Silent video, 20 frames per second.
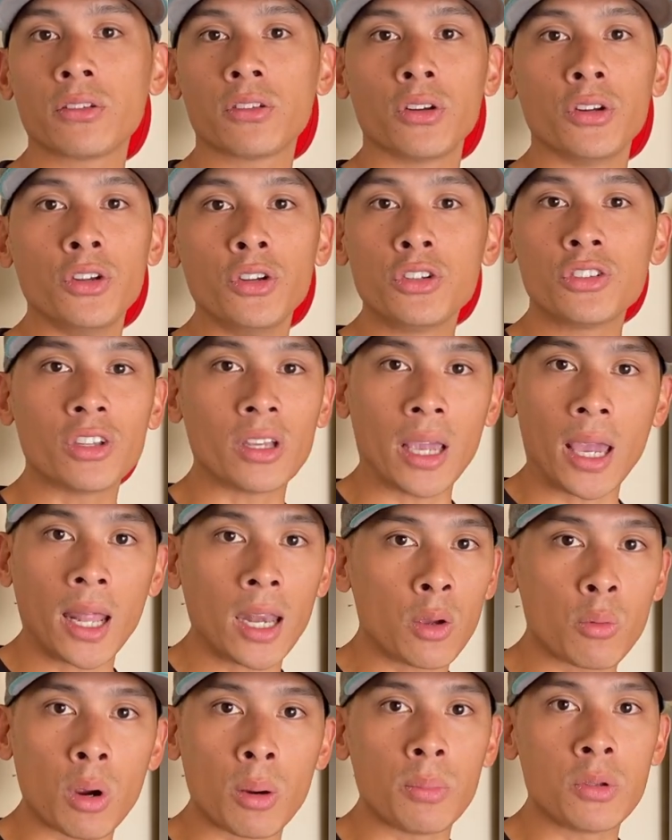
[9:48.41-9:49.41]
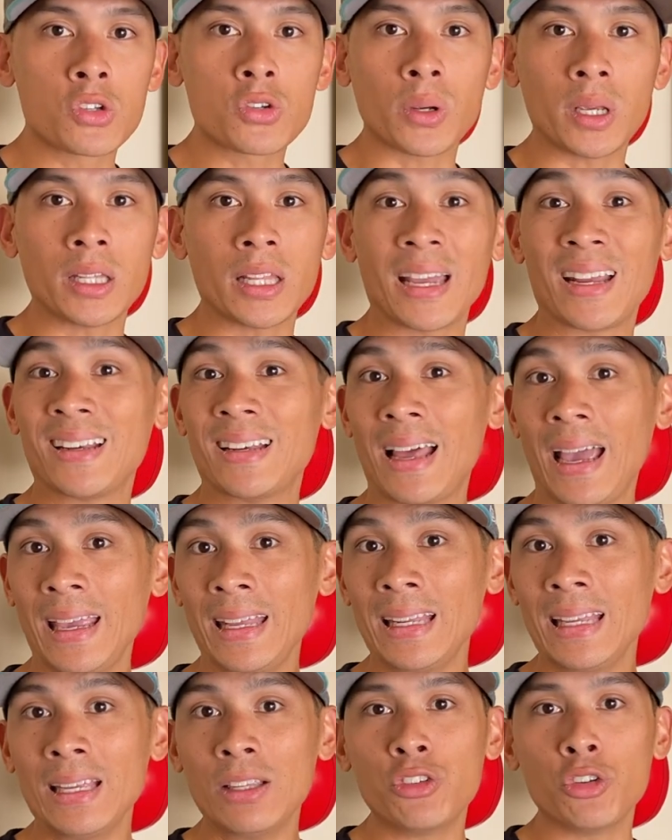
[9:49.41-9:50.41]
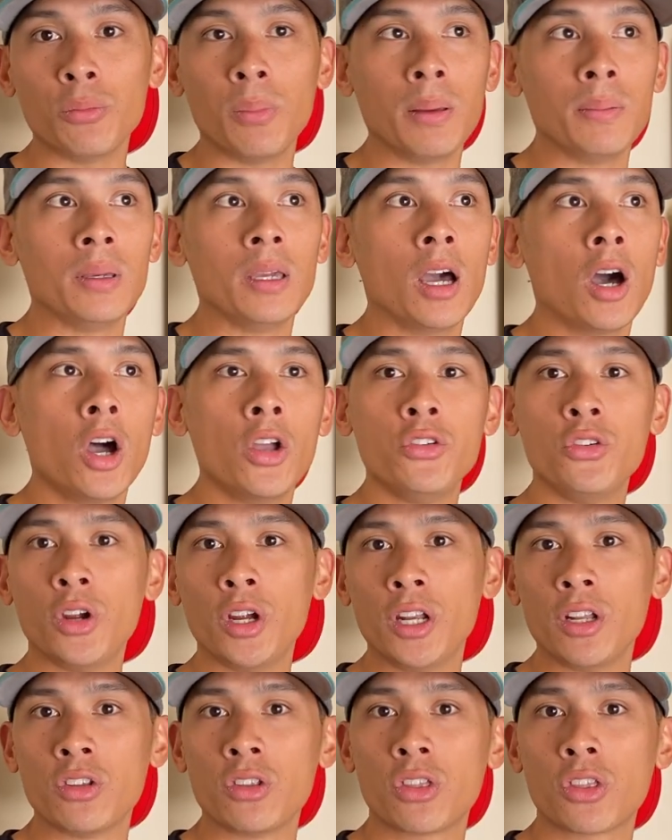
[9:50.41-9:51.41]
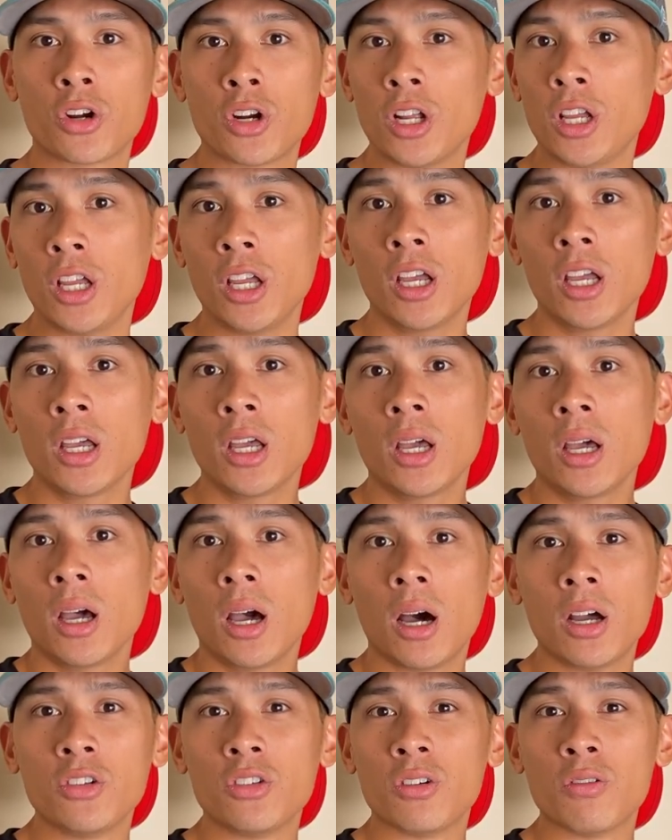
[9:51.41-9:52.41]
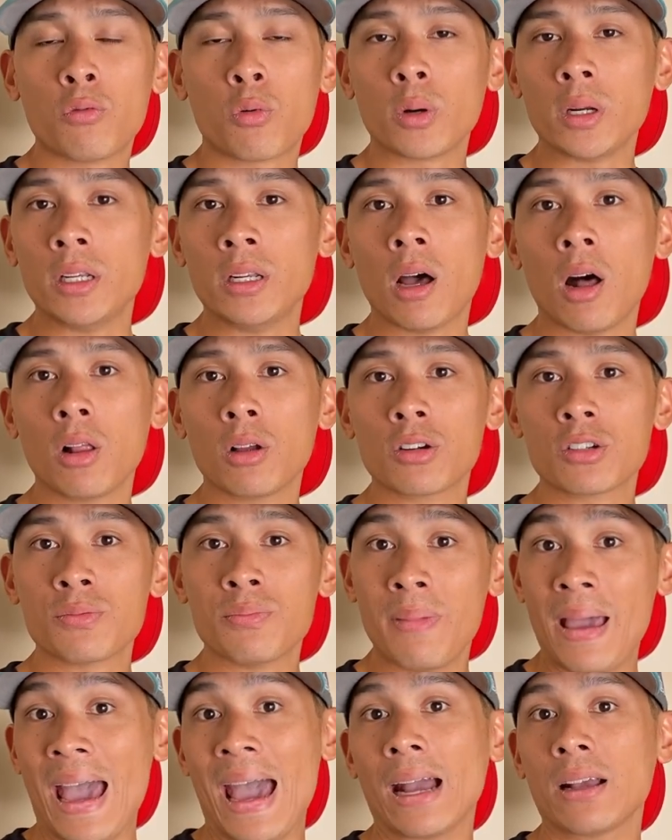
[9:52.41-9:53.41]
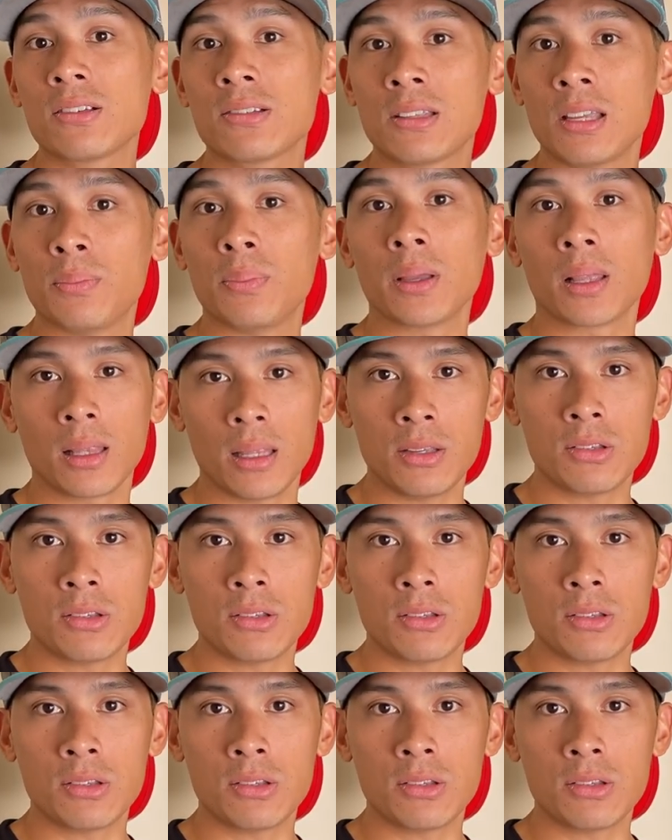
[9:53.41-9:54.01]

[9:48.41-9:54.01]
They're usually anywhere between like 90 to maybe 130, 140 dollars max typically.